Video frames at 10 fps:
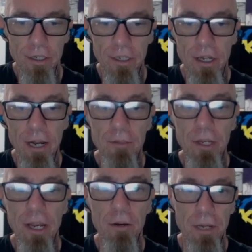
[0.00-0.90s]
The time
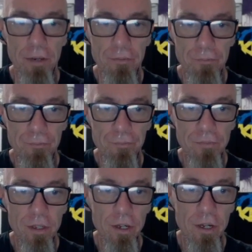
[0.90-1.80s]
to help you.
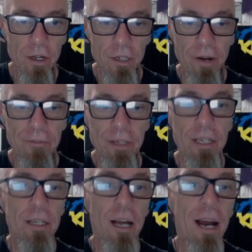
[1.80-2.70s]
So I have
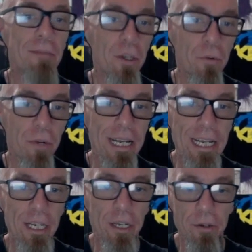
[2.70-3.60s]
little time to do what I
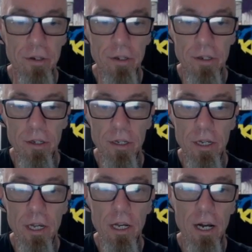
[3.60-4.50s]
need to do.
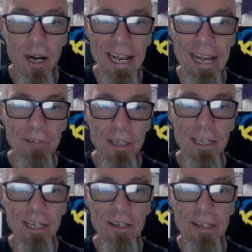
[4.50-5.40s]
I have
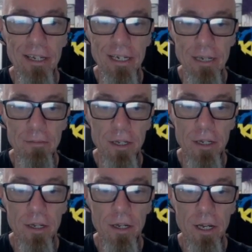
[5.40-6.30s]
little time
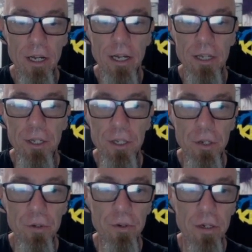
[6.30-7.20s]
to
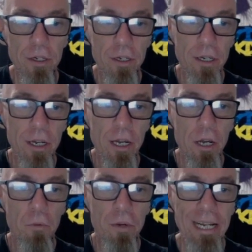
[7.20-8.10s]
do
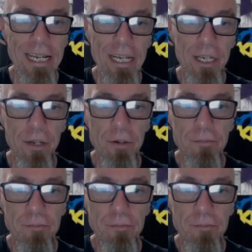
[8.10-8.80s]
what I need to do.